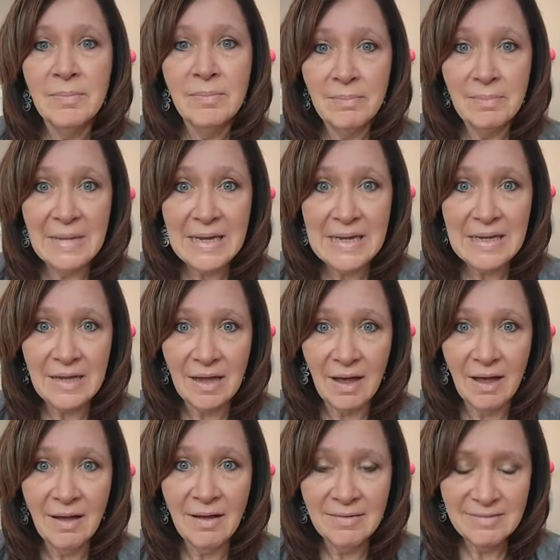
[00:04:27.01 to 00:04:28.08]

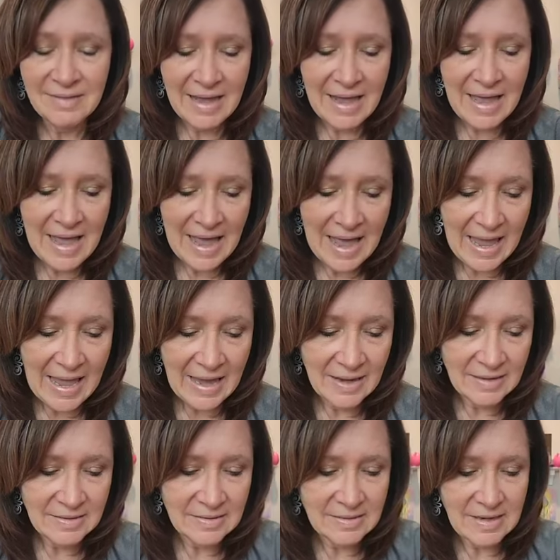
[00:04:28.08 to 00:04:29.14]
media,
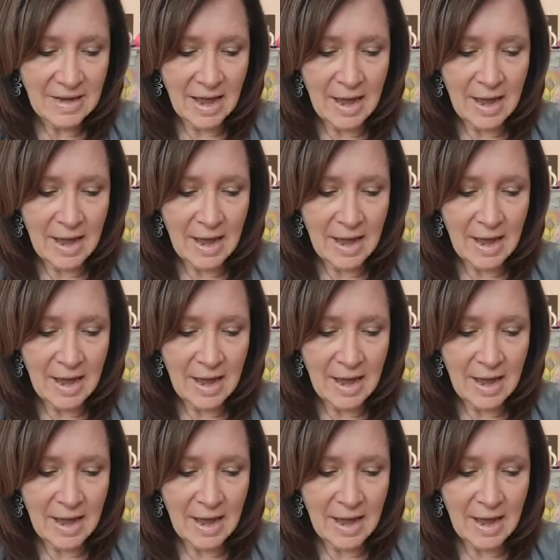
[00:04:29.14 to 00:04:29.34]
and